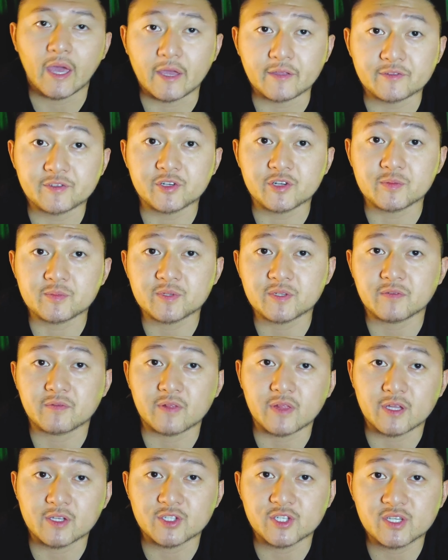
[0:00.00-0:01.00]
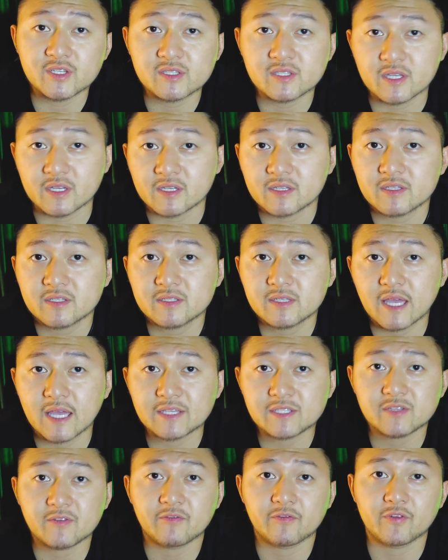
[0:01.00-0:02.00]
In terms of logistics,
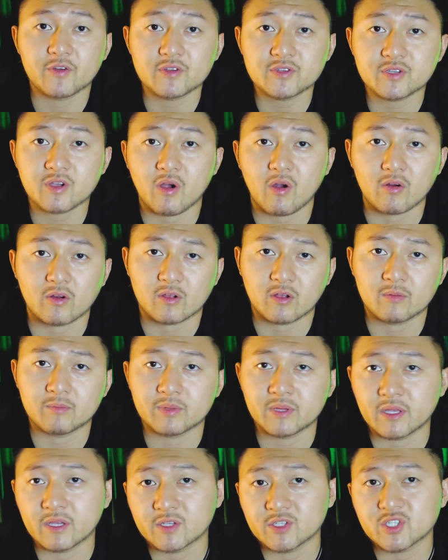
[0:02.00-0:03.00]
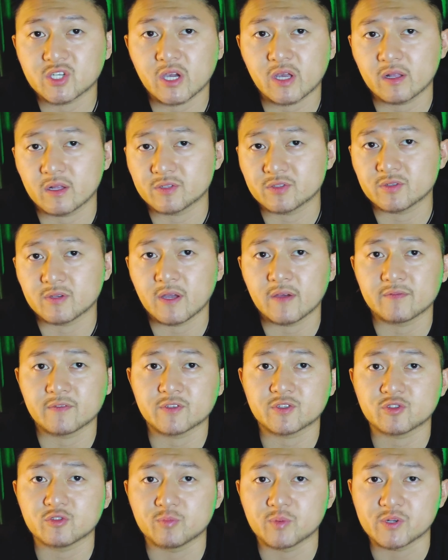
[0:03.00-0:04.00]
as the first car company in China to have the
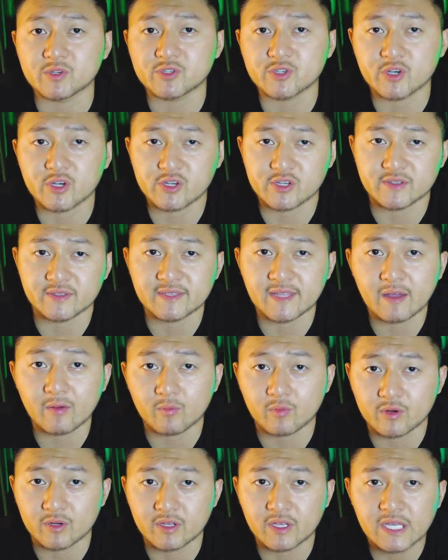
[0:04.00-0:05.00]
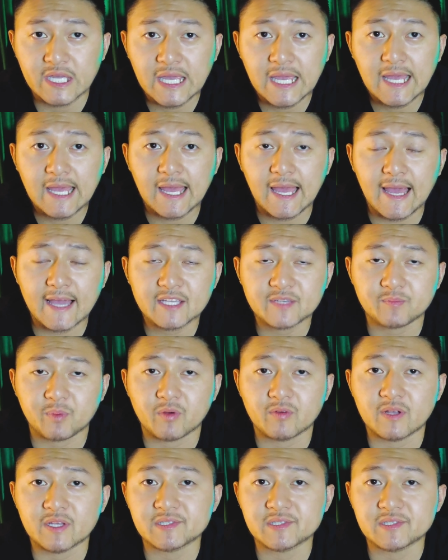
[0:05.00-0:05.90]
supercharger network, Xpeng